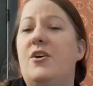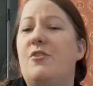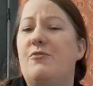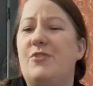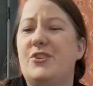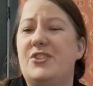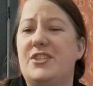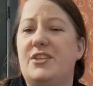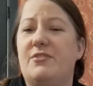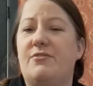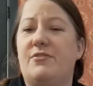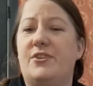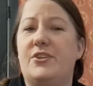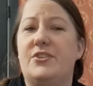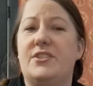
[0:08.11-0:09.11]
First thing
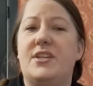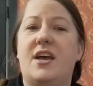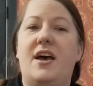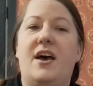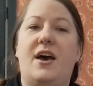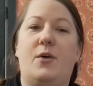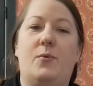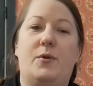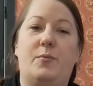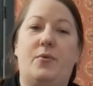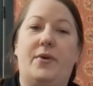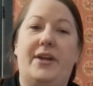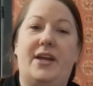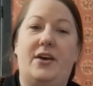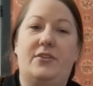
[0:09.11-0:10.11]
first, I want to
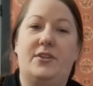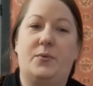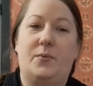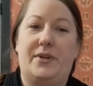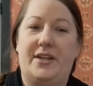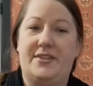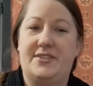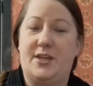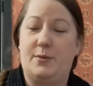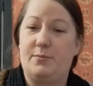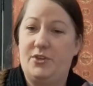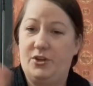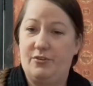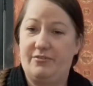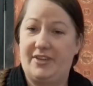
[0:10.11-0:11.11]
point out that when I say
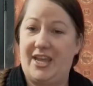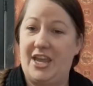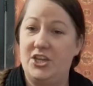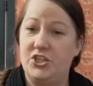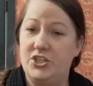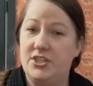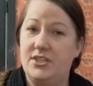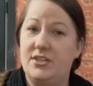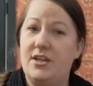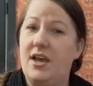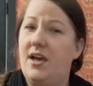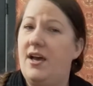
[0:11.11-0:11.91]
purification,